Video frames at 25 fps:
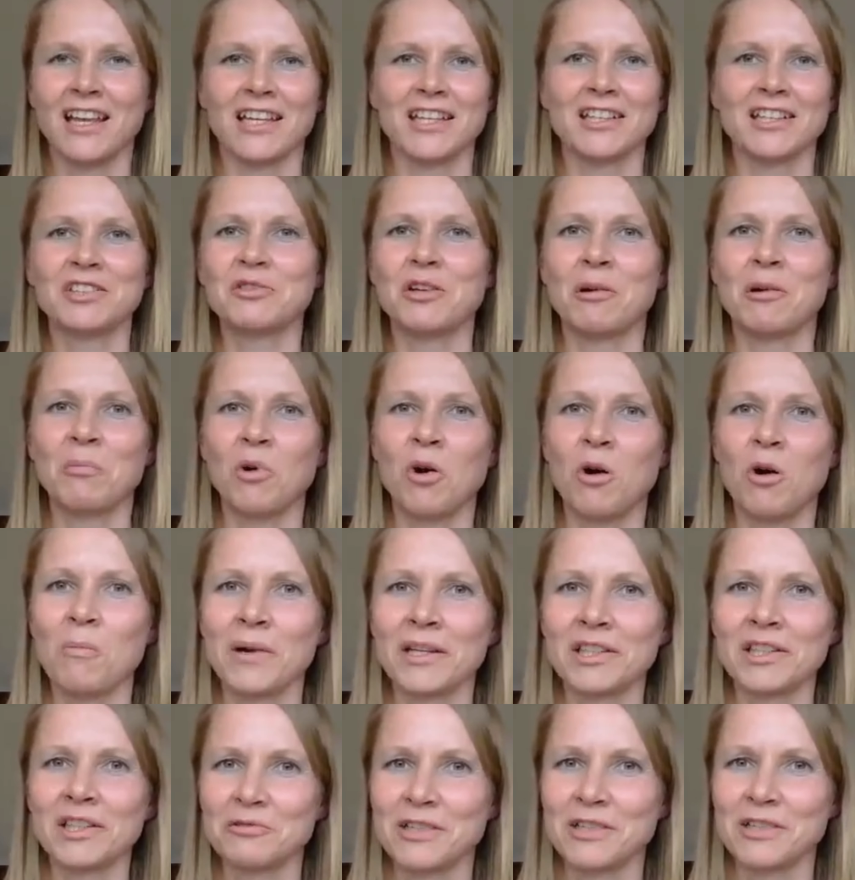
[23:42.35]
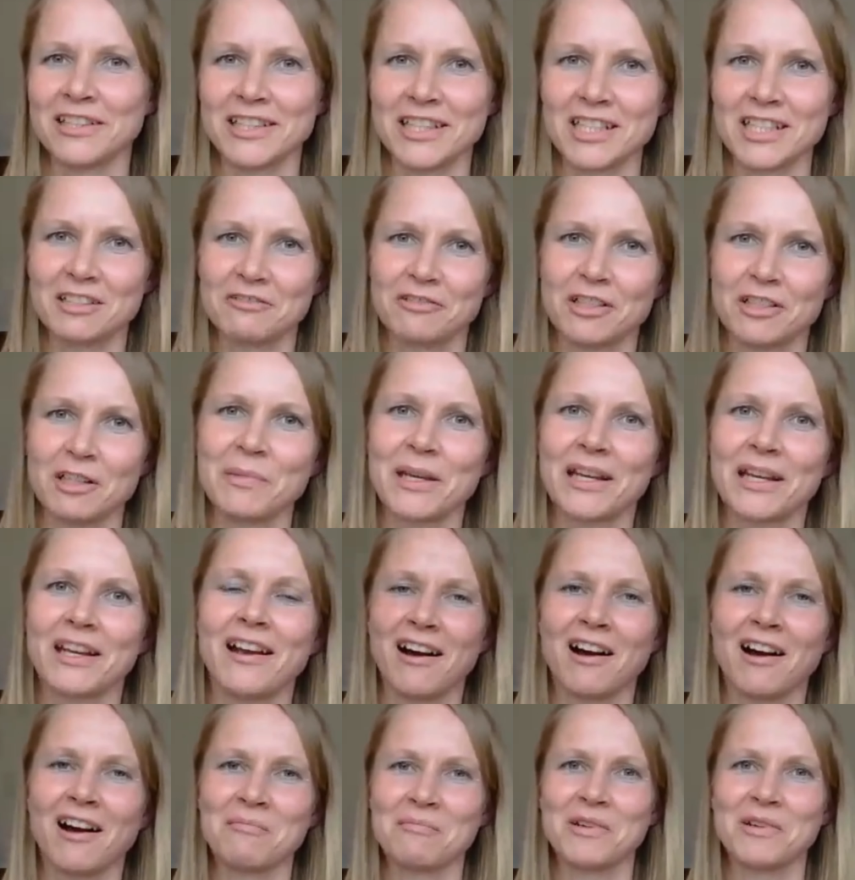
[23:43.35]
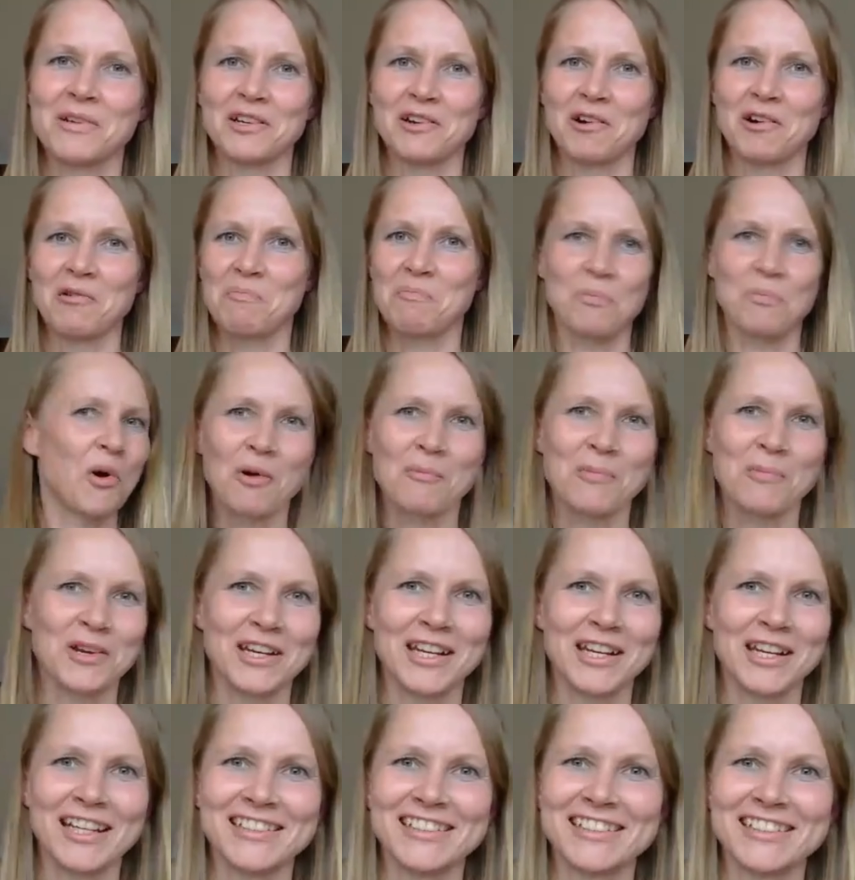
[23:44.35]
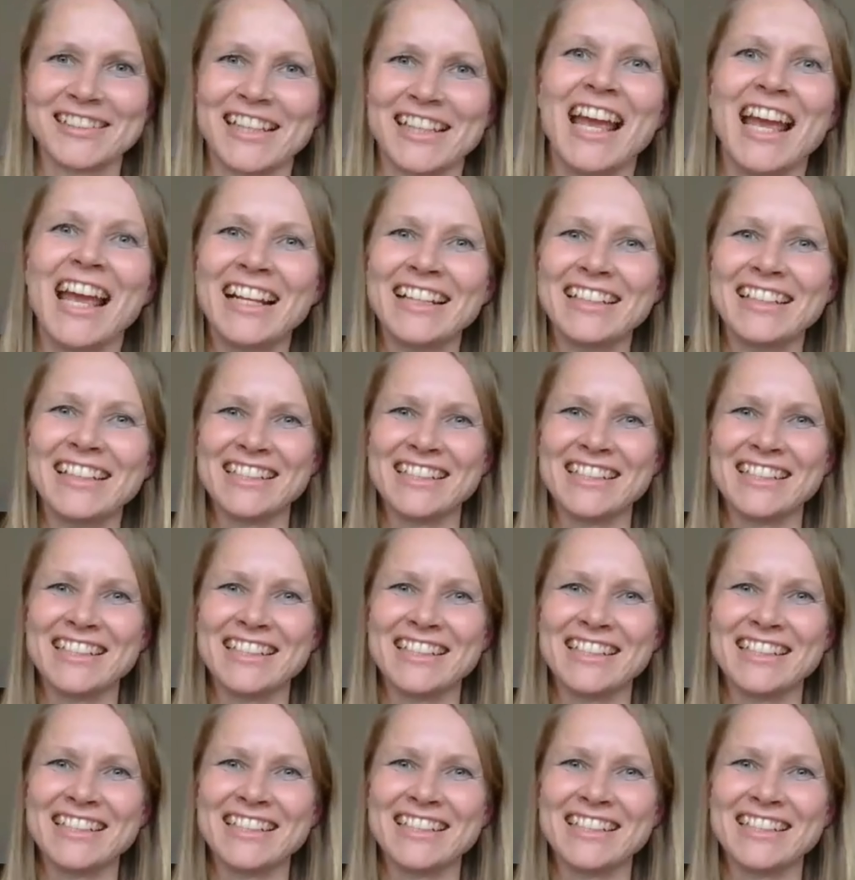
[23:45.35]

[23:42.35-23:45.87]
into a moment when this will become, permanent.